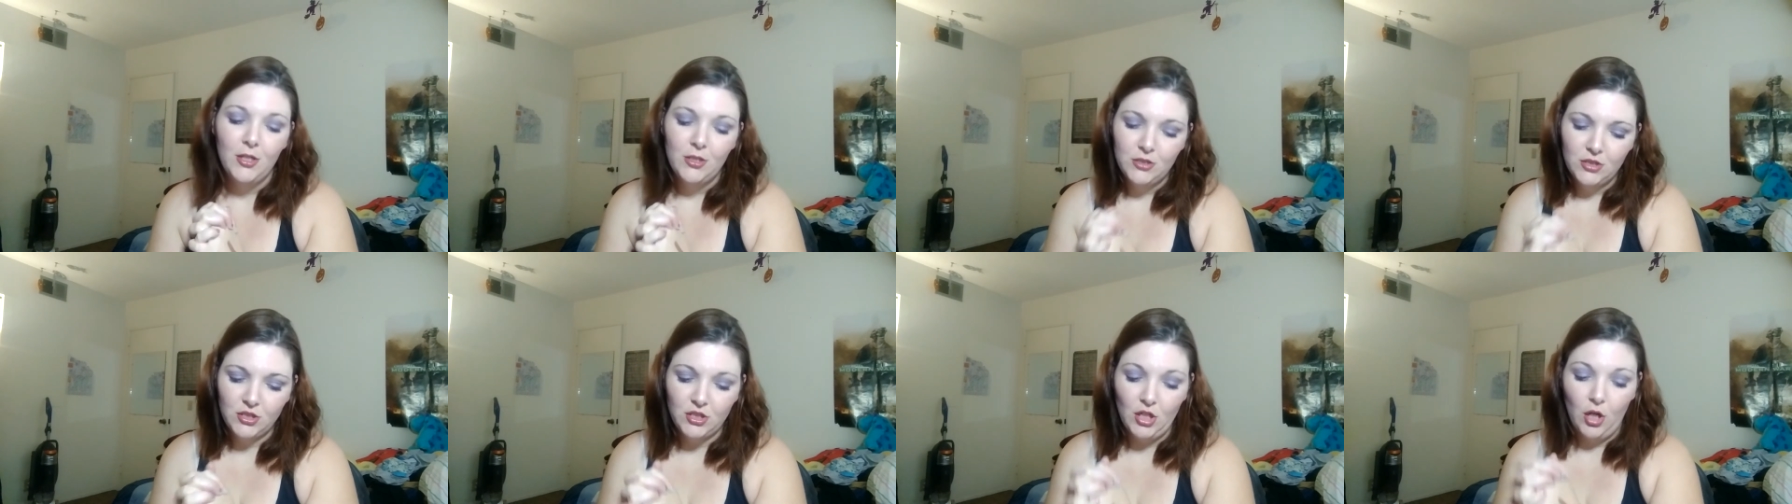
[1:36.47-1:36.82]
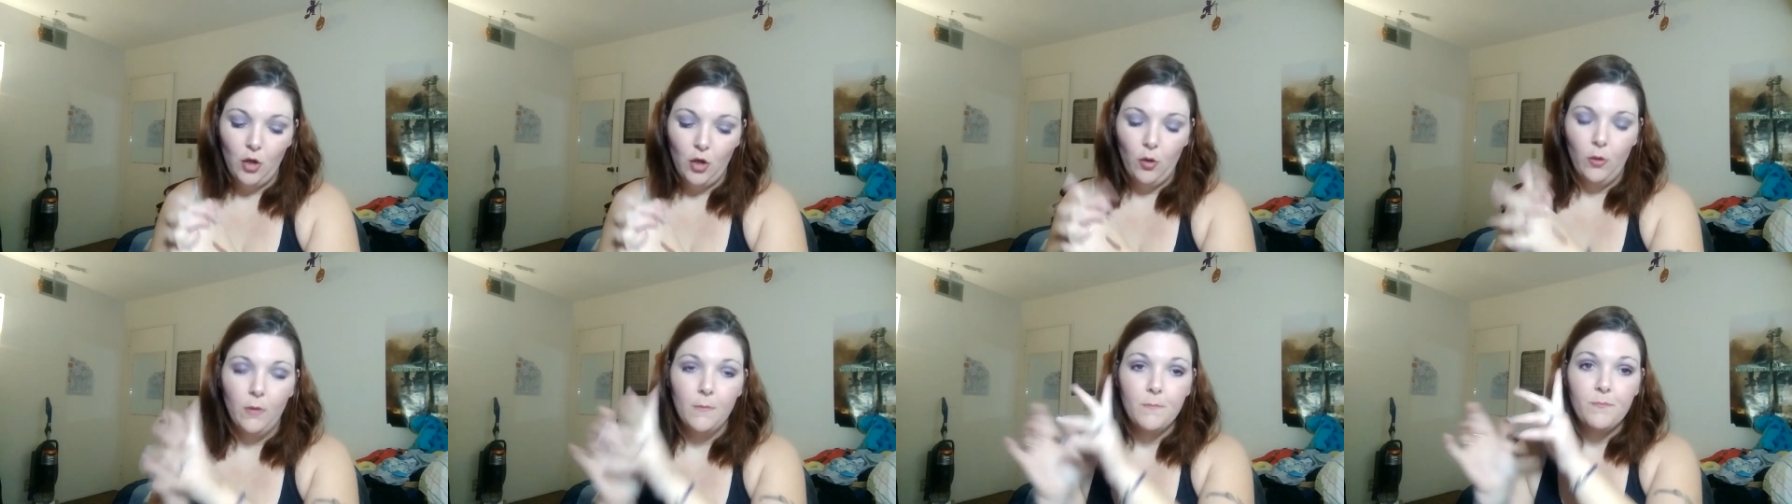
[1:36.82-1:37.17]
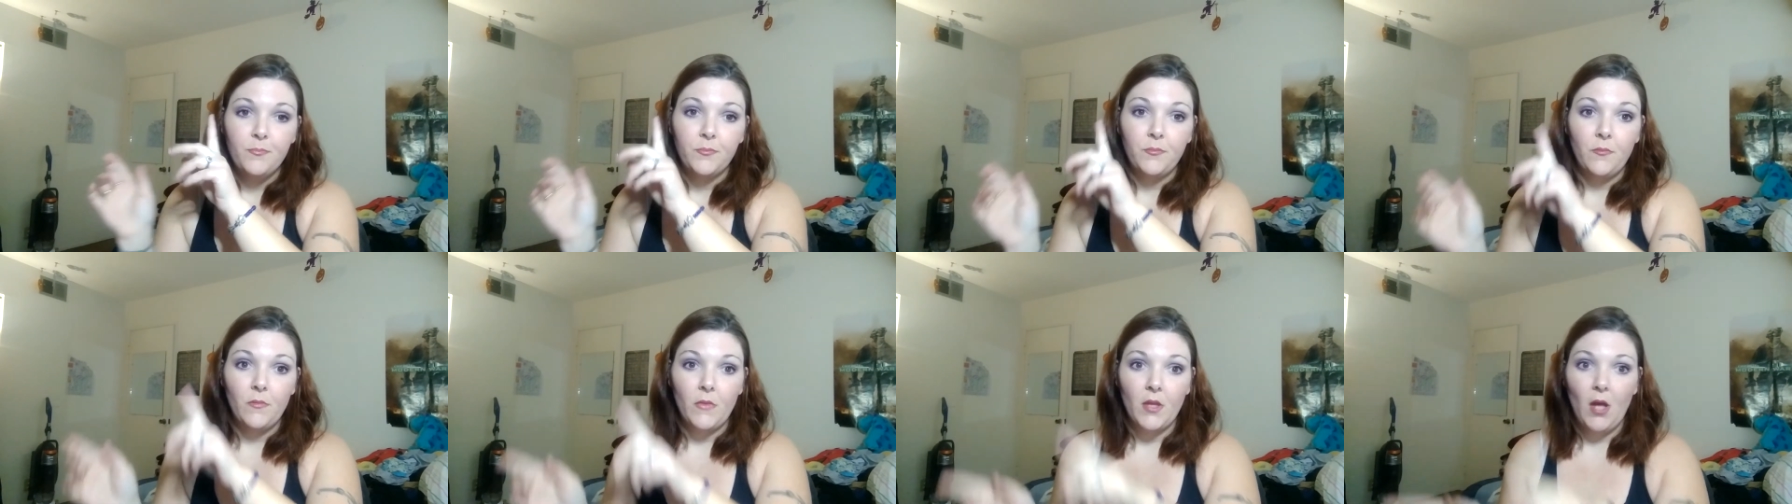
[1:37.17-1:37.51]
So,
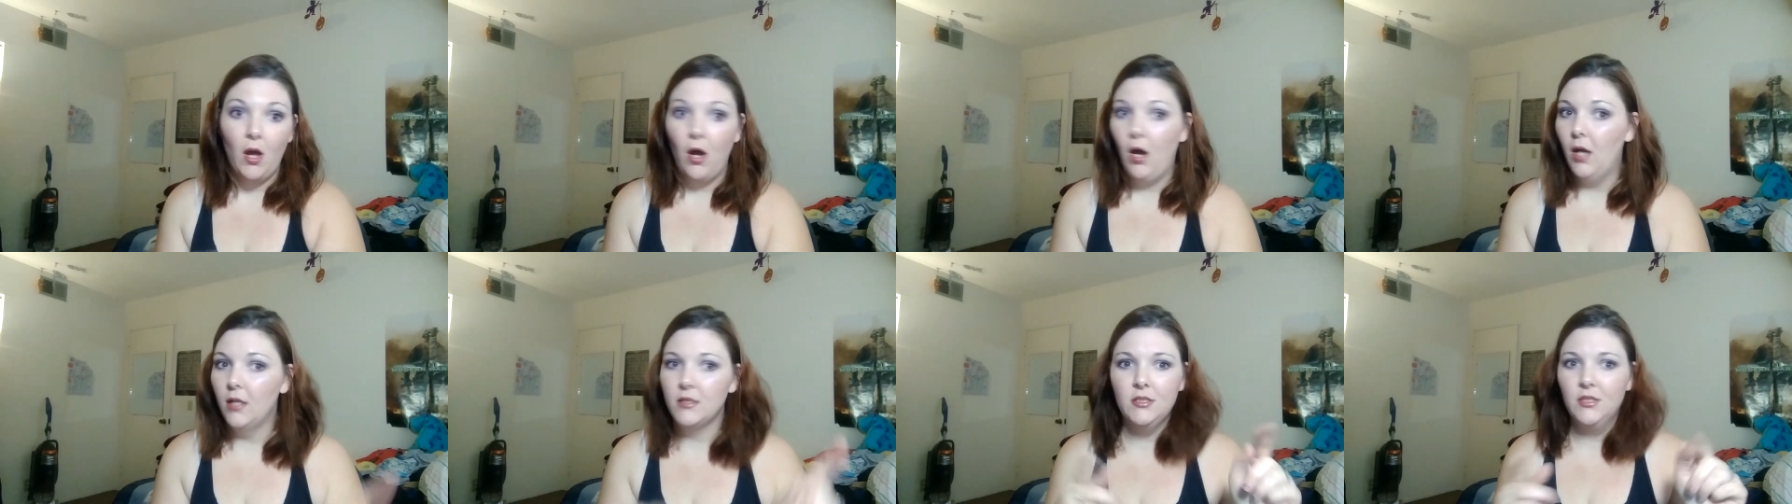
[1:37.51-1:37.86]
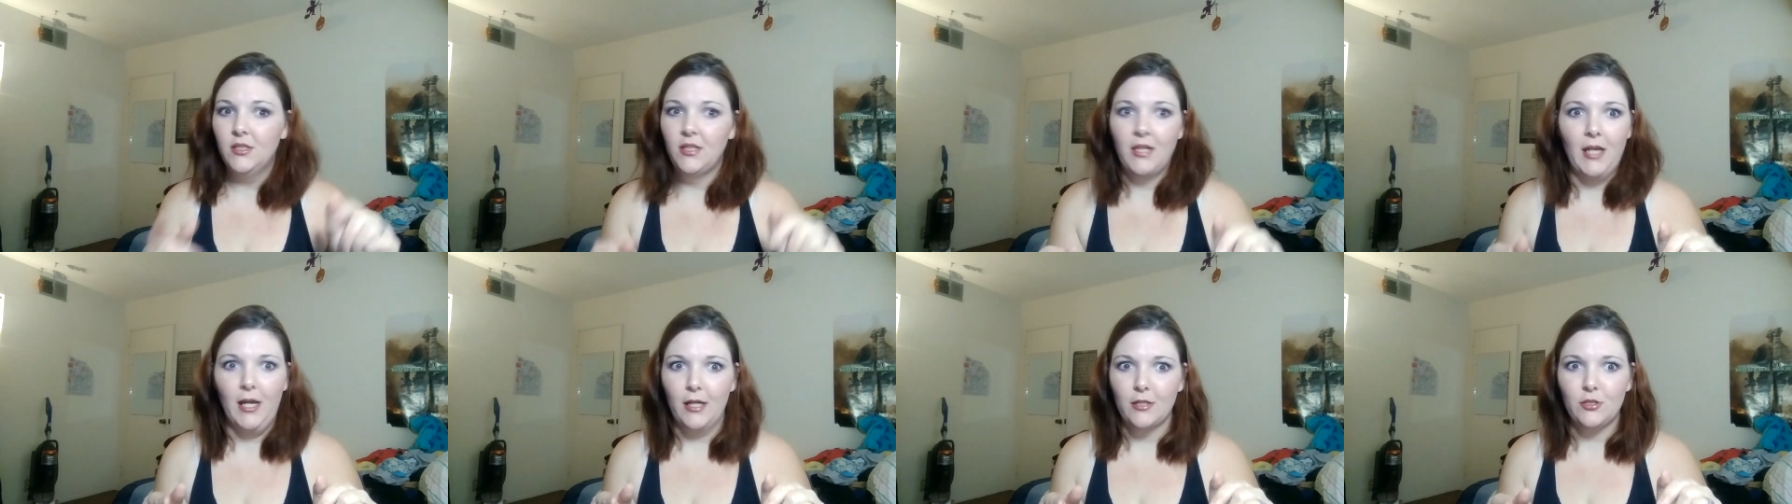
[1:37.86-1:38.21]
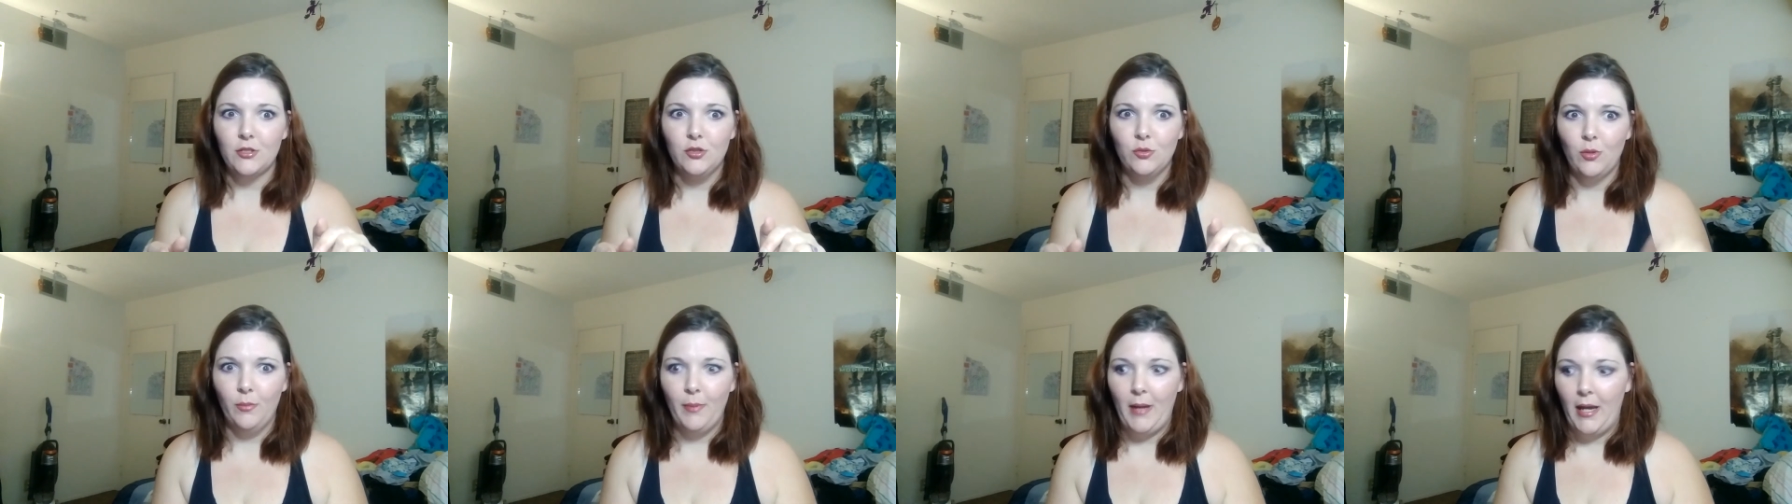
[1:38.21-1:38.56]
on to the
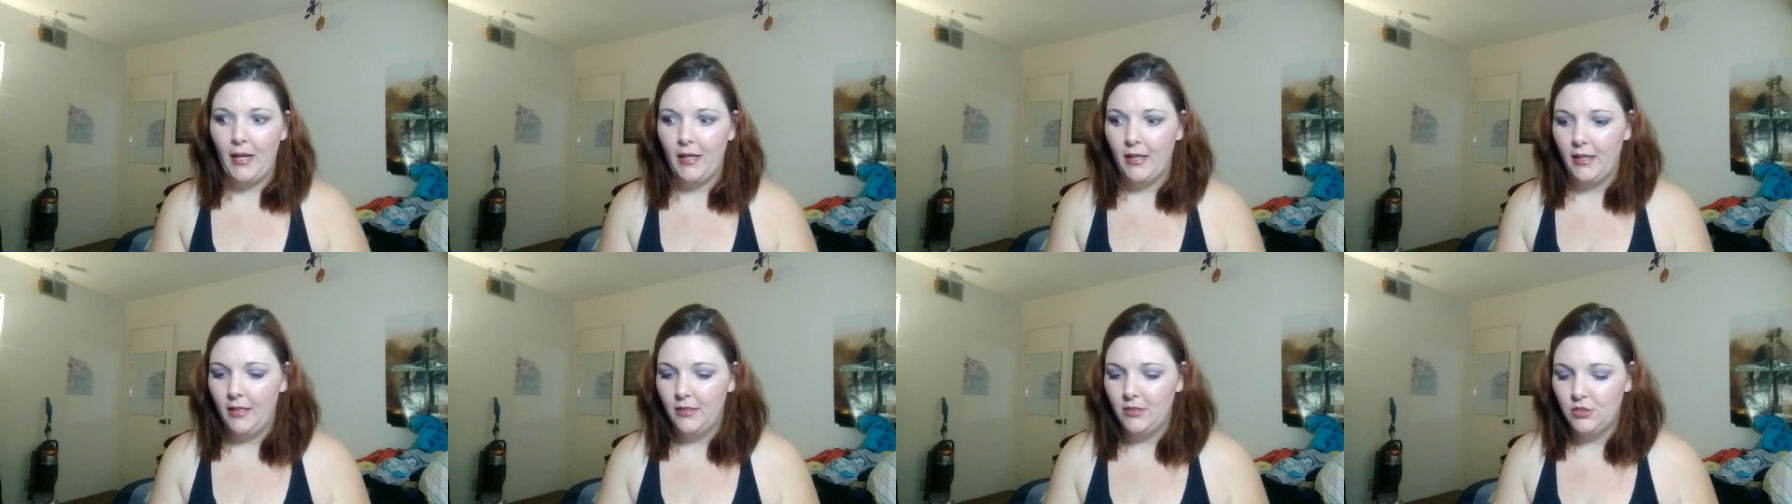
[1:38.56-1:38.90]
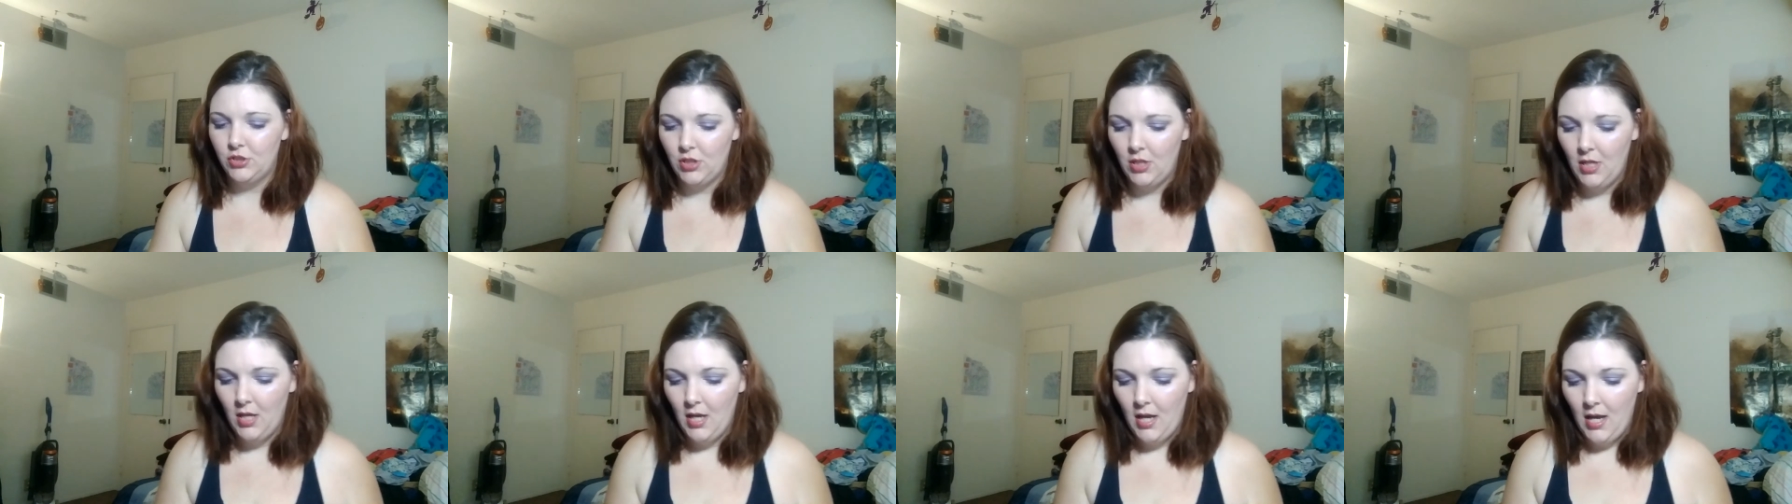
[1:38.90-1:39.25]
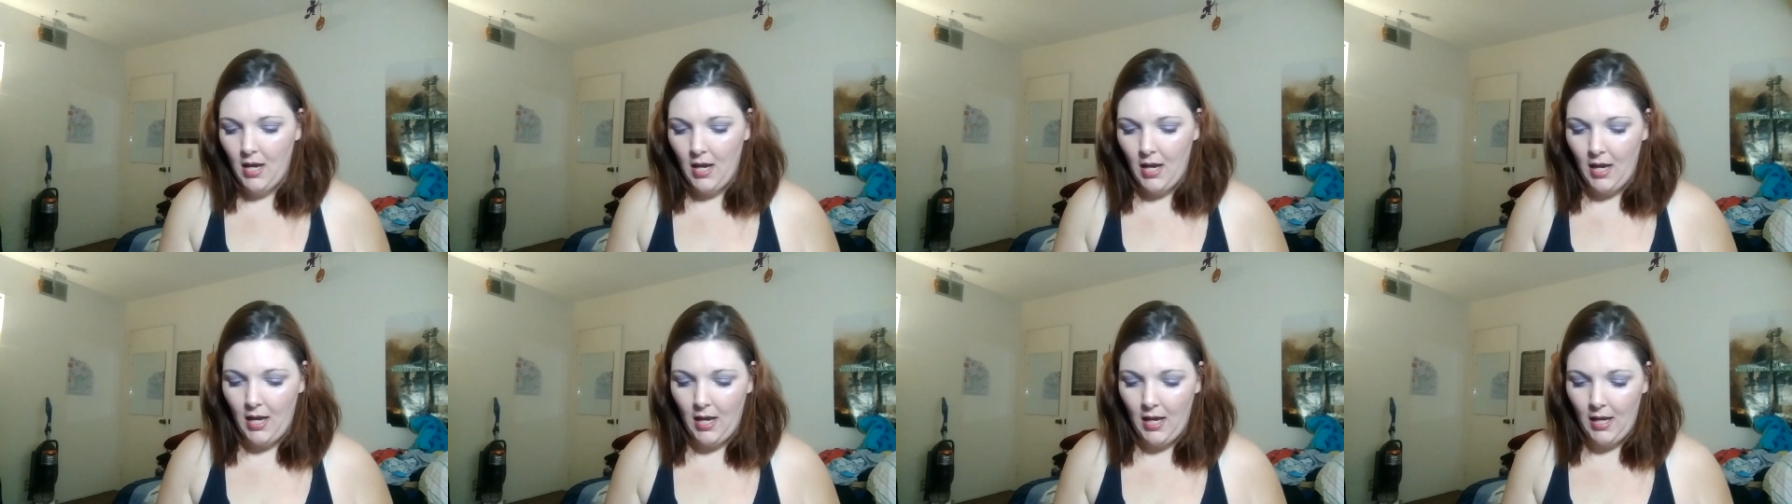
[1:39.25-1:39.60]
actual package.
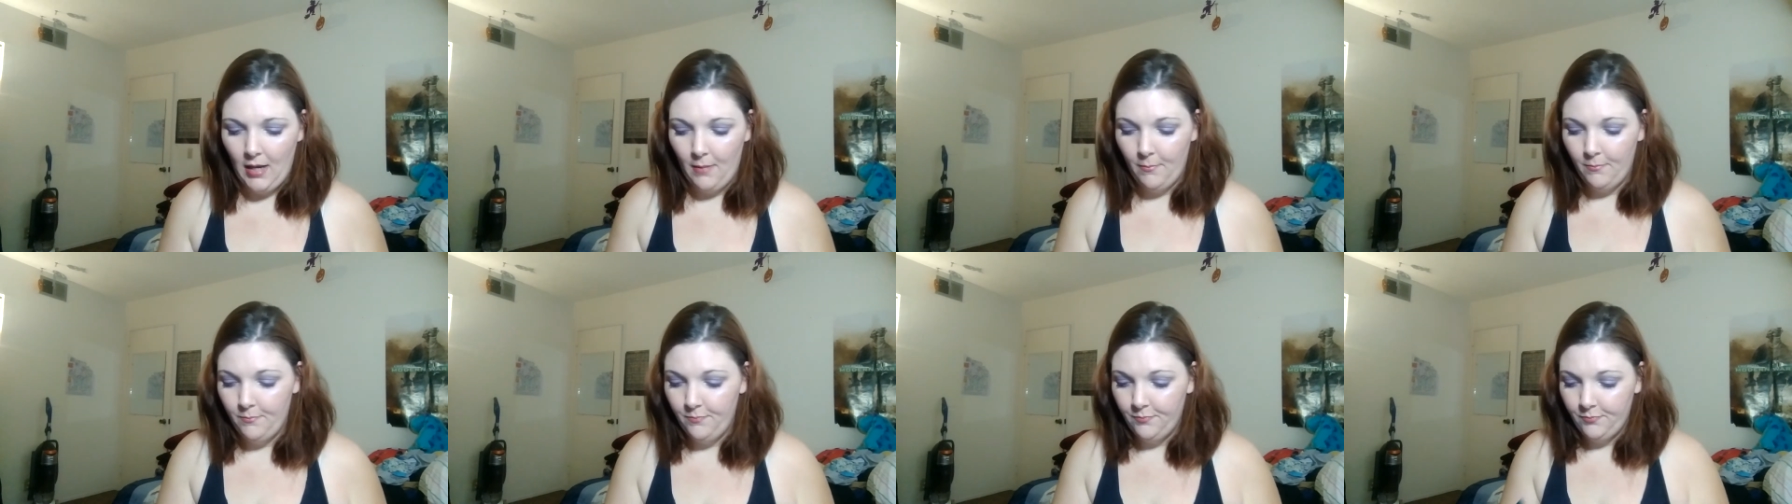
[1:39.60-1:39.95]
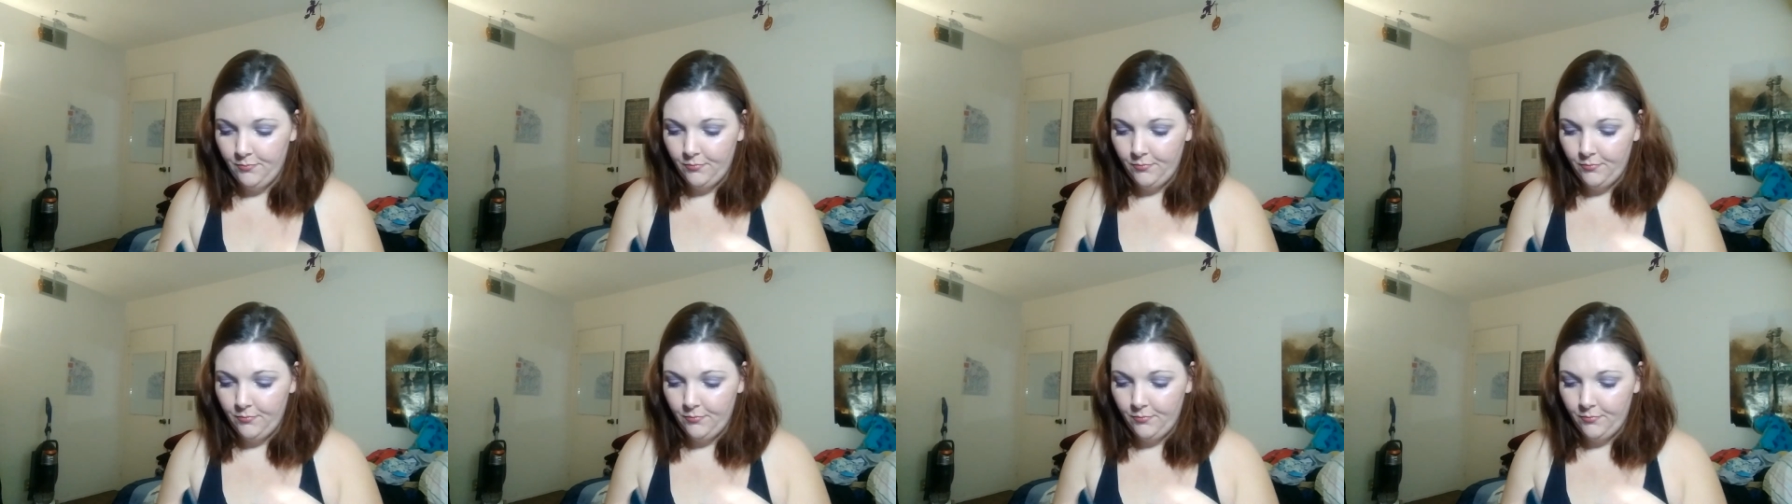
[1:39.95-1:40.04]
Um,